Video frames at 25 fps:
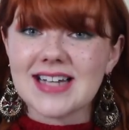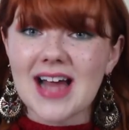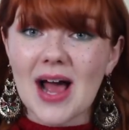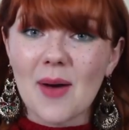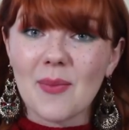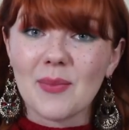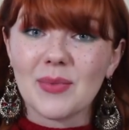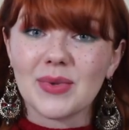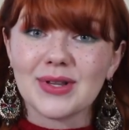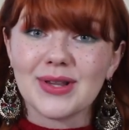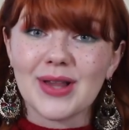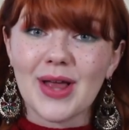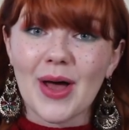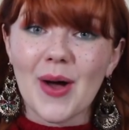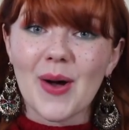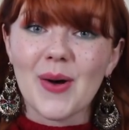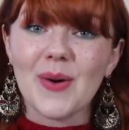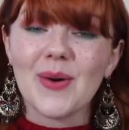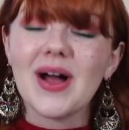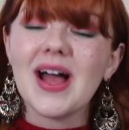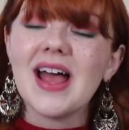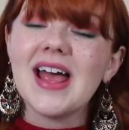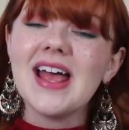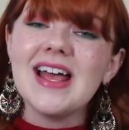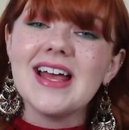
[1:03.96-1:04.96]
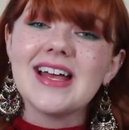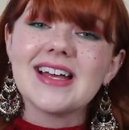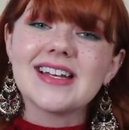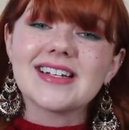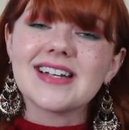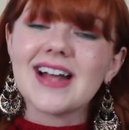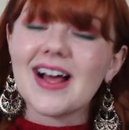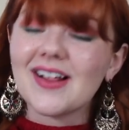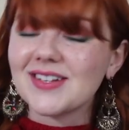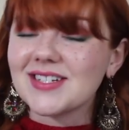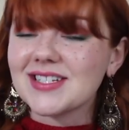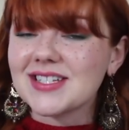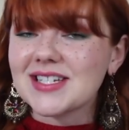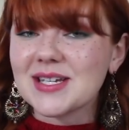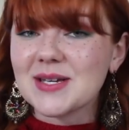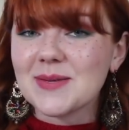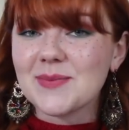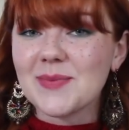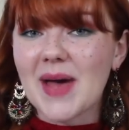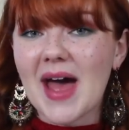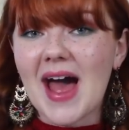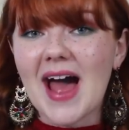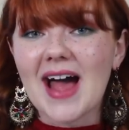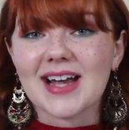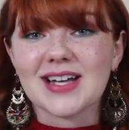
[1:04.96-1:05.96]
down below. Now let's
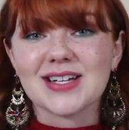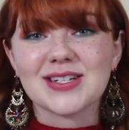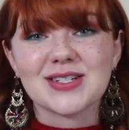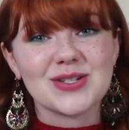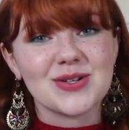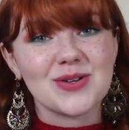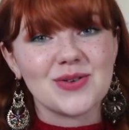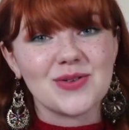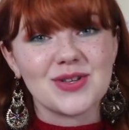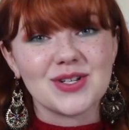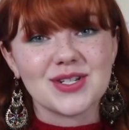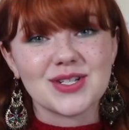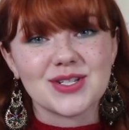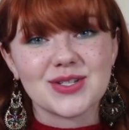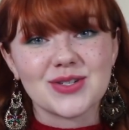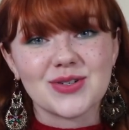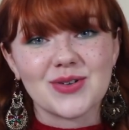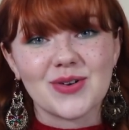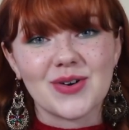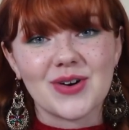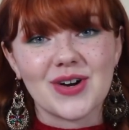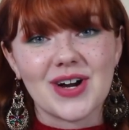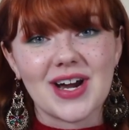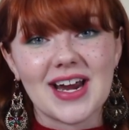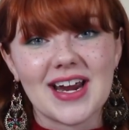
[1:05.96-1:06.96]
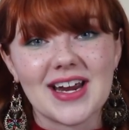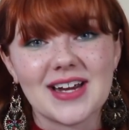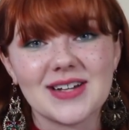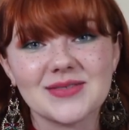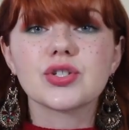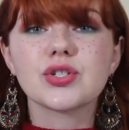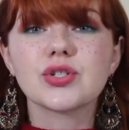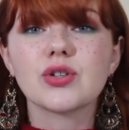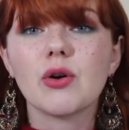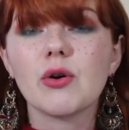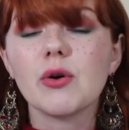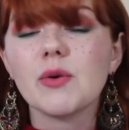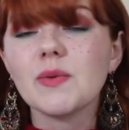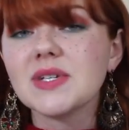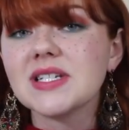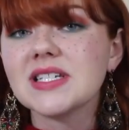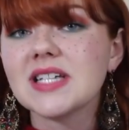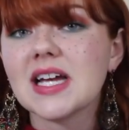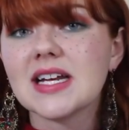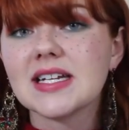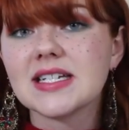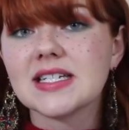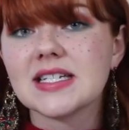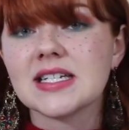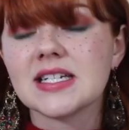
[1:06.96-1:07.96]
get back to the story. So it was
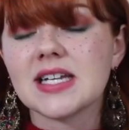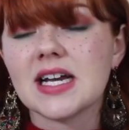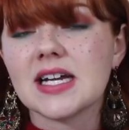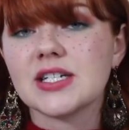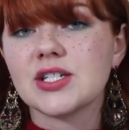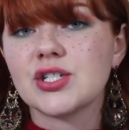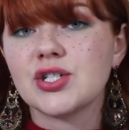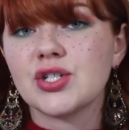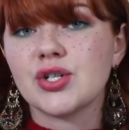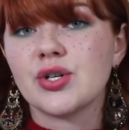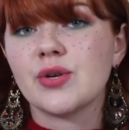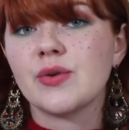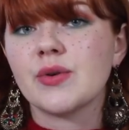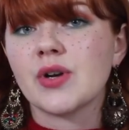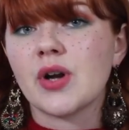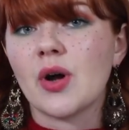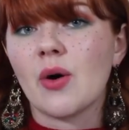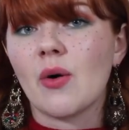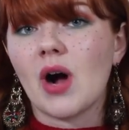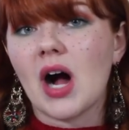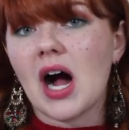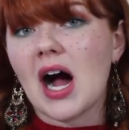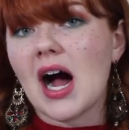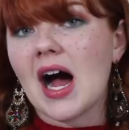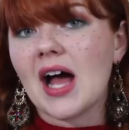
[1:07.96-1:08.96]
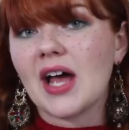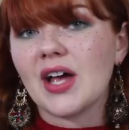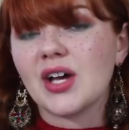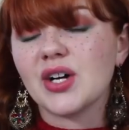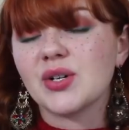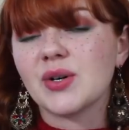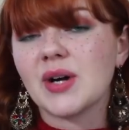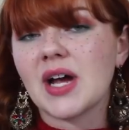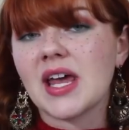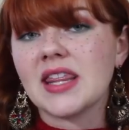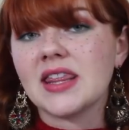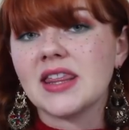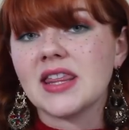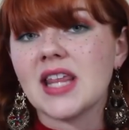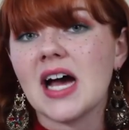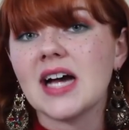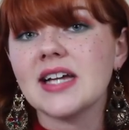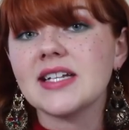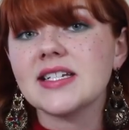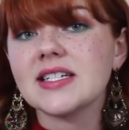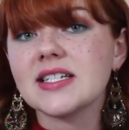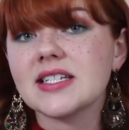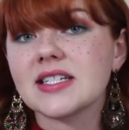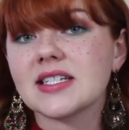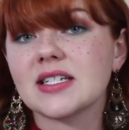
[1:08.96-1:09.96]
1992 in Ohio, and
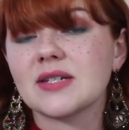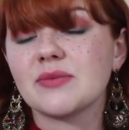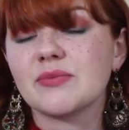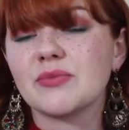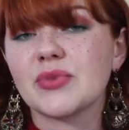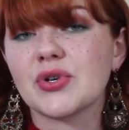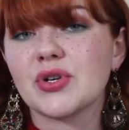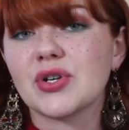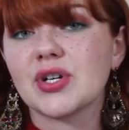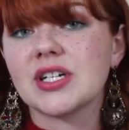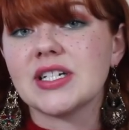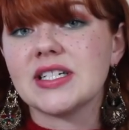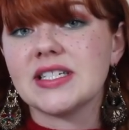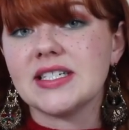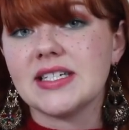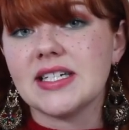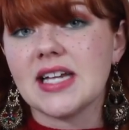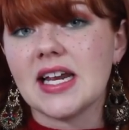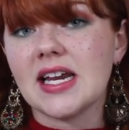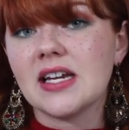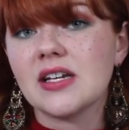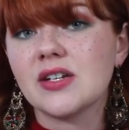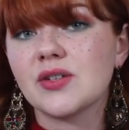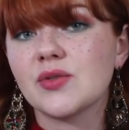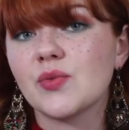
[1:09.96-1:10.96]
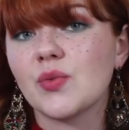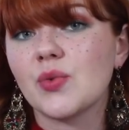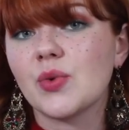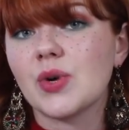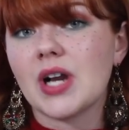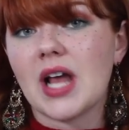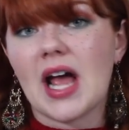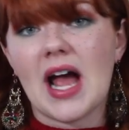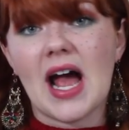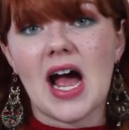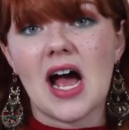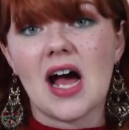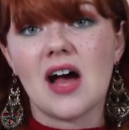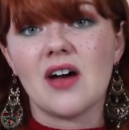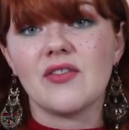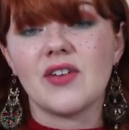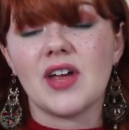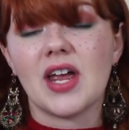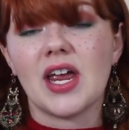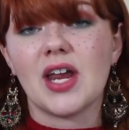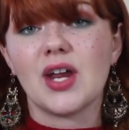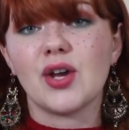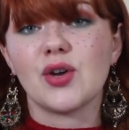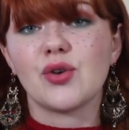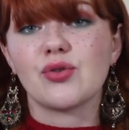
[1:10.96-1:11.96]
that December, Dayton would have
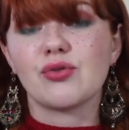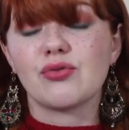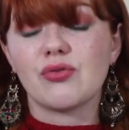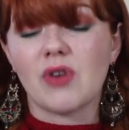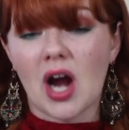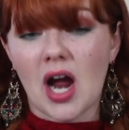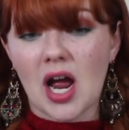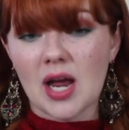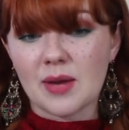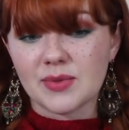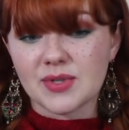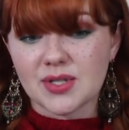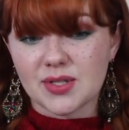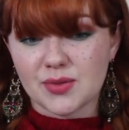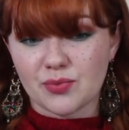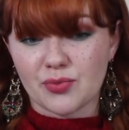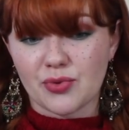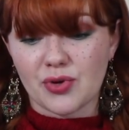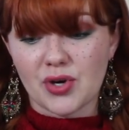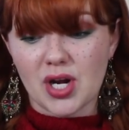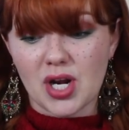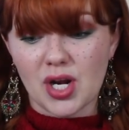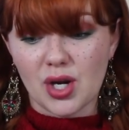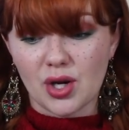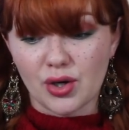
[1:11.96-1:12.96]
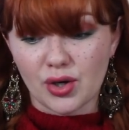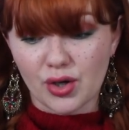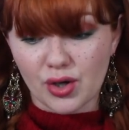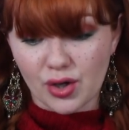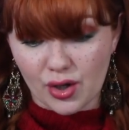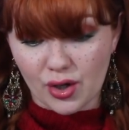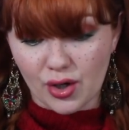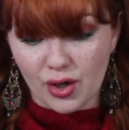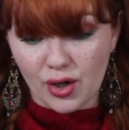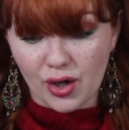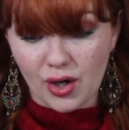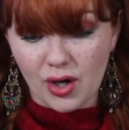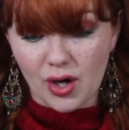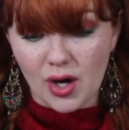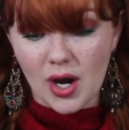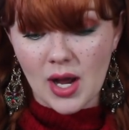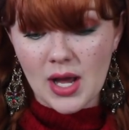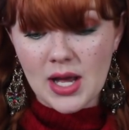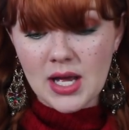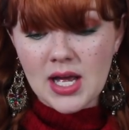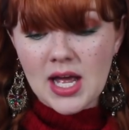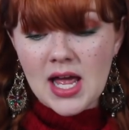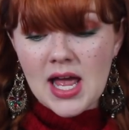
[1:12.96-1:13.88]
a crime spree occur,